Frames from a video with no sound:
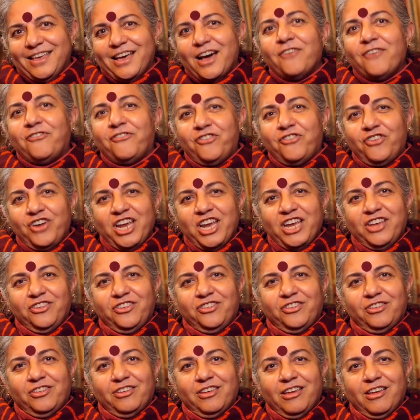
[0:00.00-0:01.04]
a
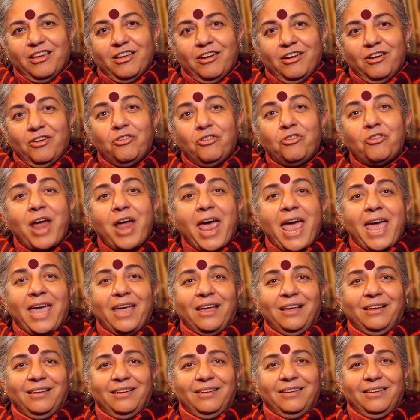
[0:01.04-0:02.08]
phrase
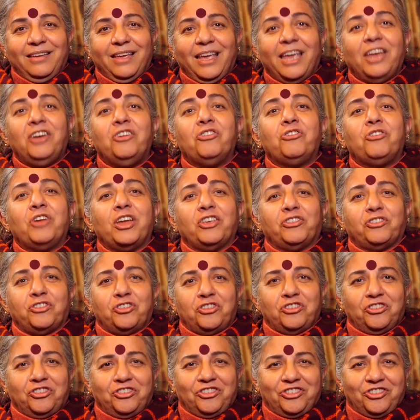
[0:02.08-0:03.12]
rang in
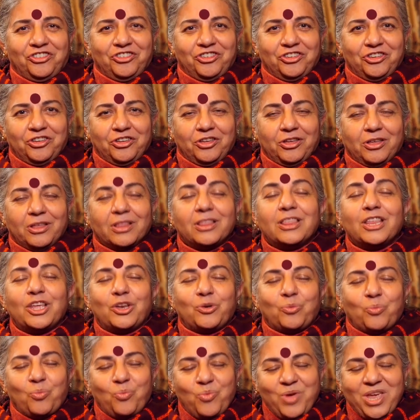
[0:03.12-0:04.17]
resonance that
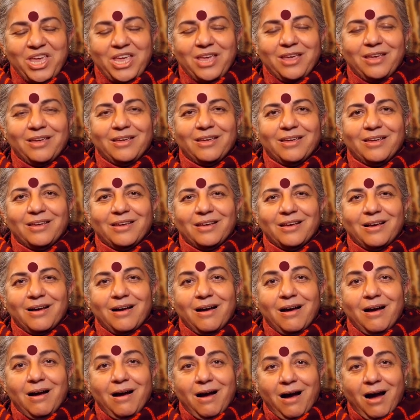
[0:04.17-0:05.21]
we
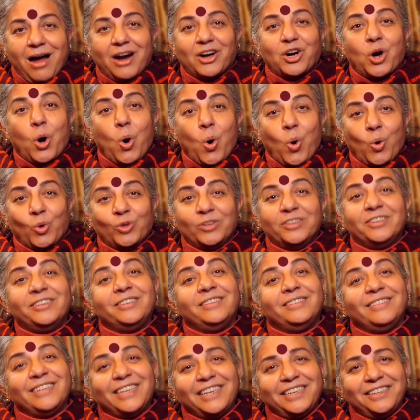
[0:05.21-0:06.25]
are all
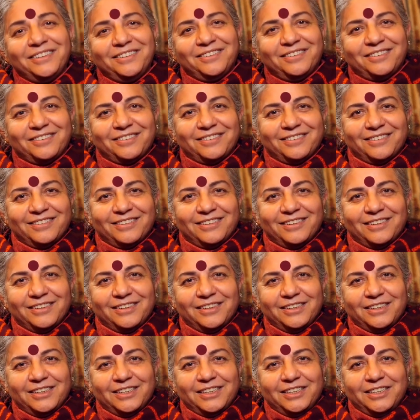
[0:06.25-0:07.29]
seeds.
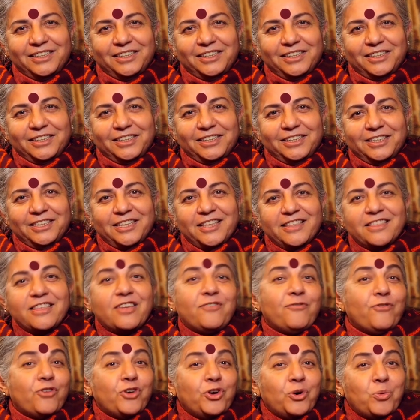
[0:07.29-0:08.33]

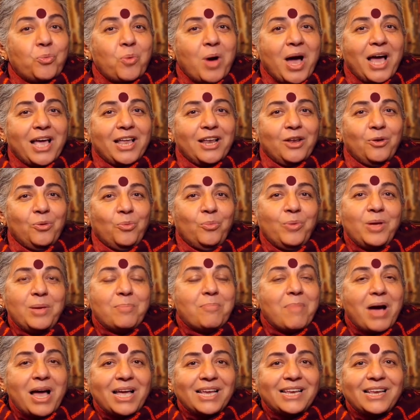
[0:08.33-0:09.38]
That for a while we
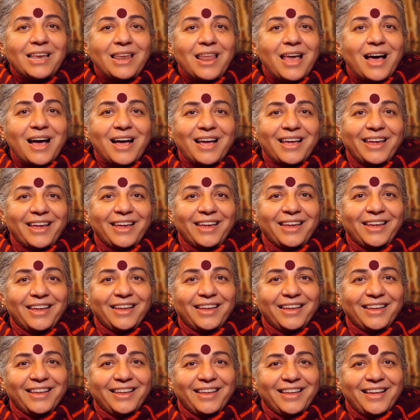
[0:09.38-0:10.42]
might lie
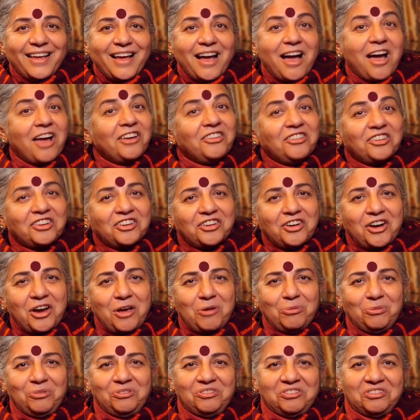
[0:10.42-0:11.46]

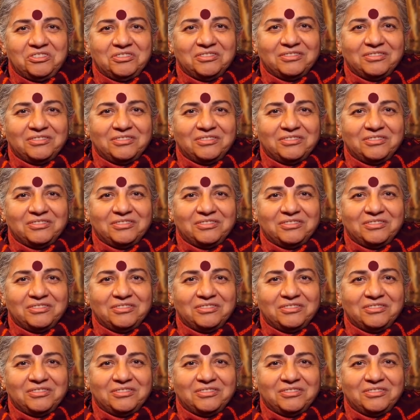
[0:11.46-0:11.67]
underground,